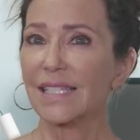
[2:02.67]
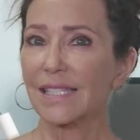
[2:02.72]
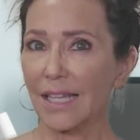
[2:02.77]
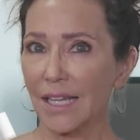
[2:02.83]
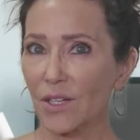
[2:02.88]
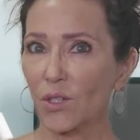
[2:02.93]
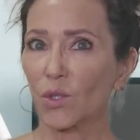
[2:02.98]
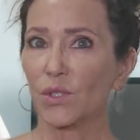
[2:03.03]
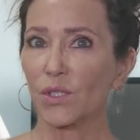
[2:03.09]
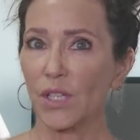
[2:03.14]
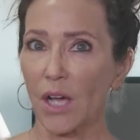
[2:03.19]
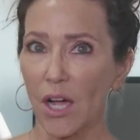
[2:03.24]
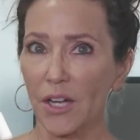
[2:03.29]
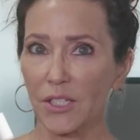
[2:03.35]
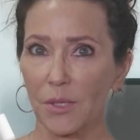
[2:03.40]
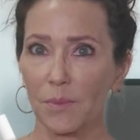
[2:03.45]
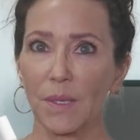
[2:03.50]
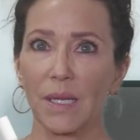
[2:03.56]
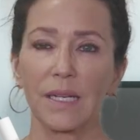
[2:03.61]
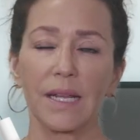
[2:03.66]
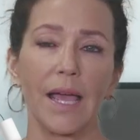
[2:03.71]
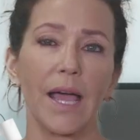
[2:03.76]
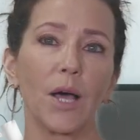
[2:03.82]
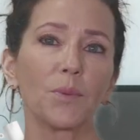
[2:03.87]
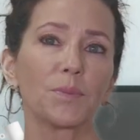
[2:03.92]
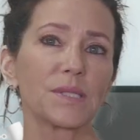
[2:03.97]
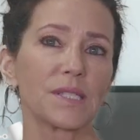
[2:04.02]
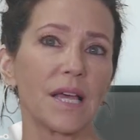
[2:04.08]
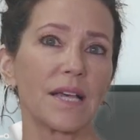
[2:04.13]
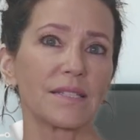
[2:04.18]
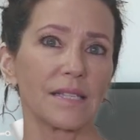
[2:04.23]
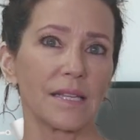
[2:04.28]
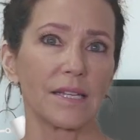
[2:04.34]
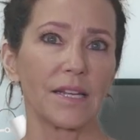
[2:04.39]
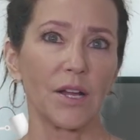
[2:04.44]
single document helps us